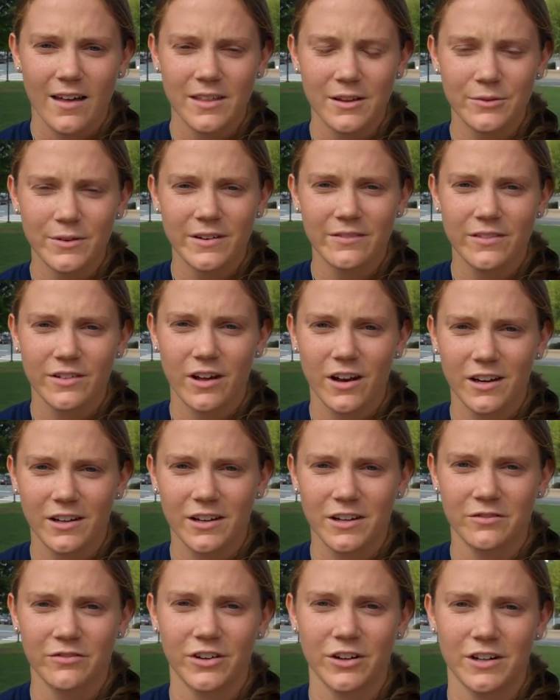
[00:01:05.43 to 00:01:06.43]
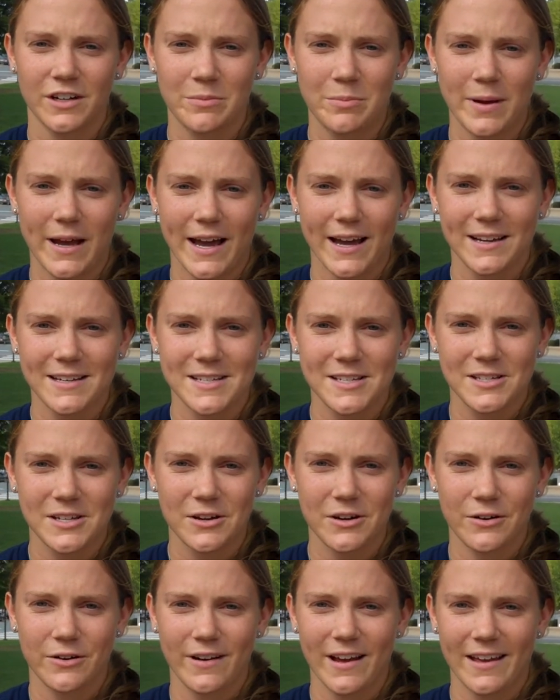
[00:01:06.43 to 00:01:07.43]
I think we have a lot of converted backs,
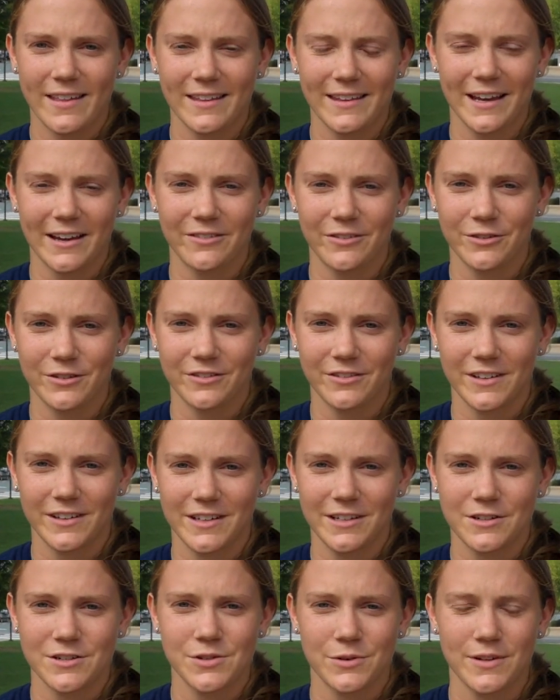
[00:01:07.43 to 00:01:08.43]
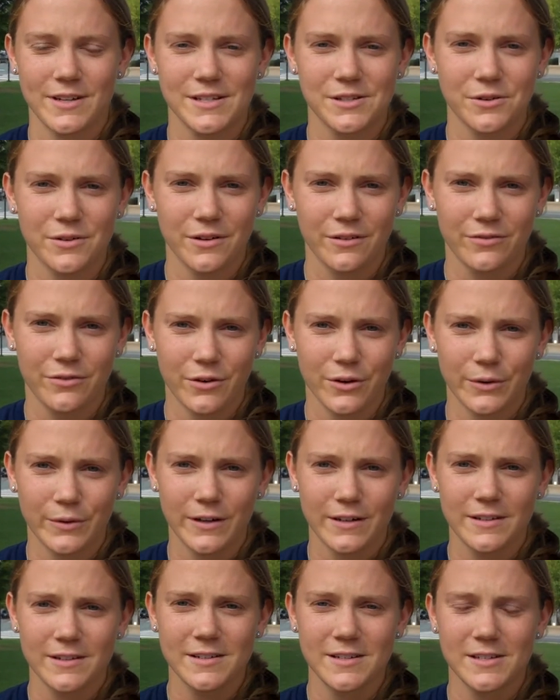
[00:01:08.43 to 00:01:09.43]
so I think everyone really enjoys going
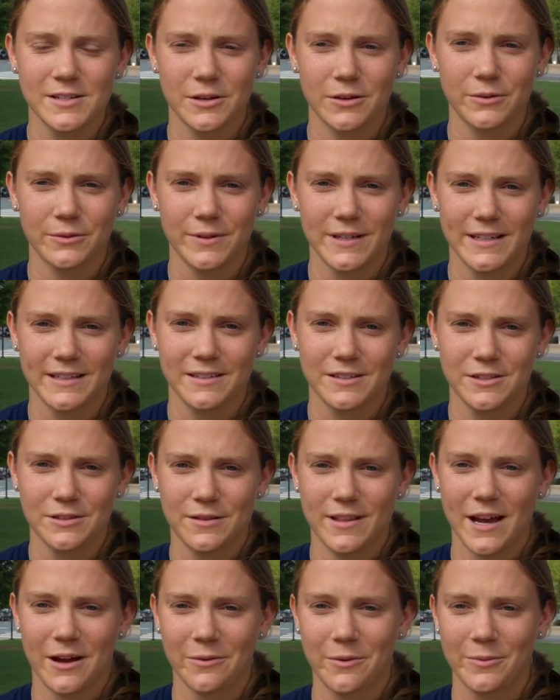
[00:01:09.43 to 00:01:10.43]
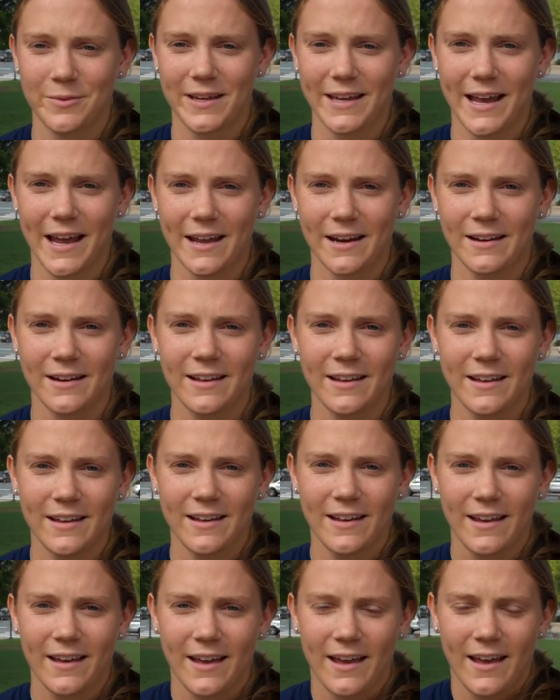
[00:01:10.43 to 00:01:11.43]
forward, so we do that when we can.
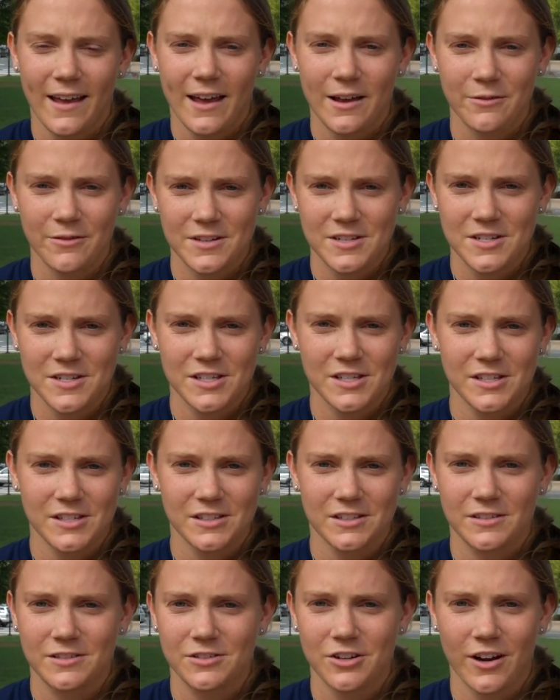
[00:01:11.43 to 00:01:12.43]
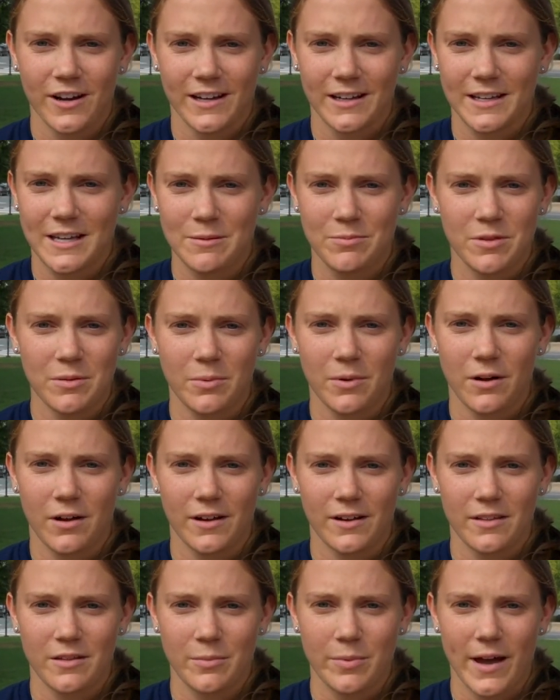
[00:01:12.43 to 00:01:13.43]
And we just try and keep the ball
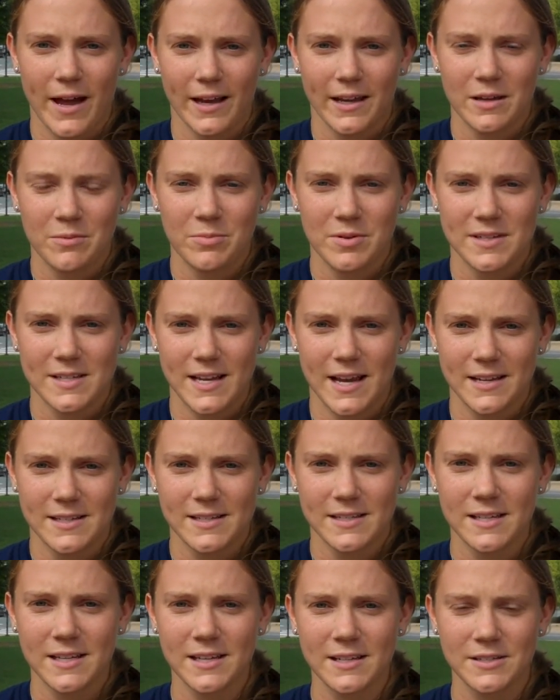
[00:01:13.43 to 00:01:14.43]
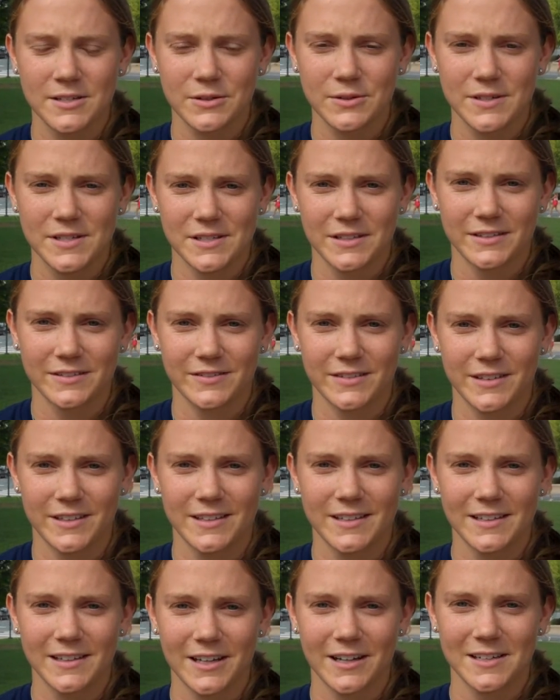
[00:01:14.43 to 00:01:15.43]
out of the back and possess, so we still have
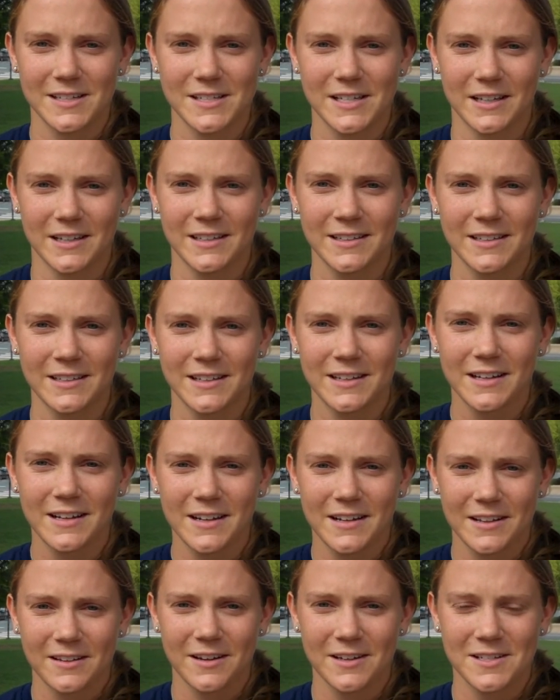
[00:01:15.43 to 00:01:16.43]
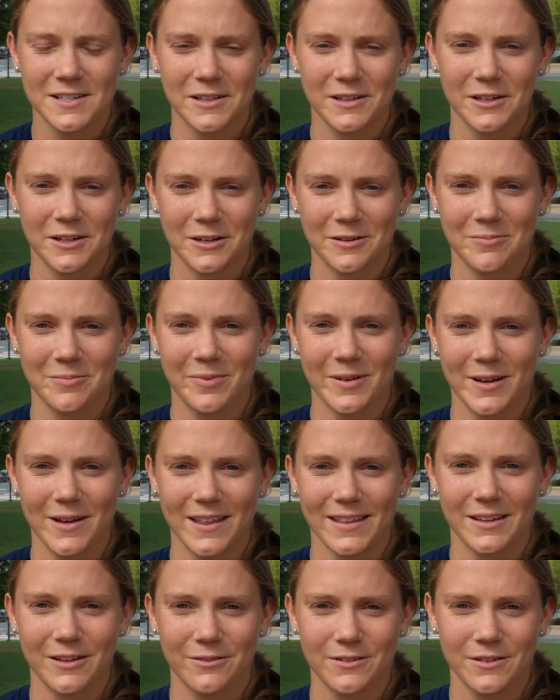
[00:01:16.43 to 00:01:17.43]
a lot to learn, but
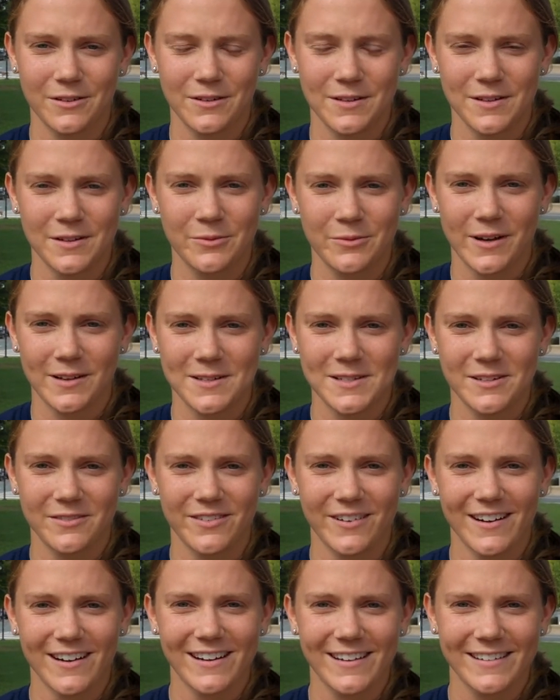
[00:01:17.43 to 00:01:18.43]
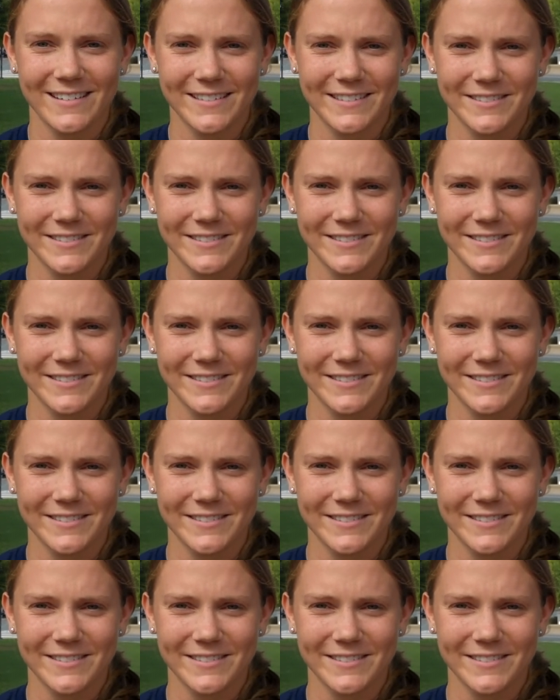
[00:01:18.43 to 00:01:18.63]
I think we're doing well so far.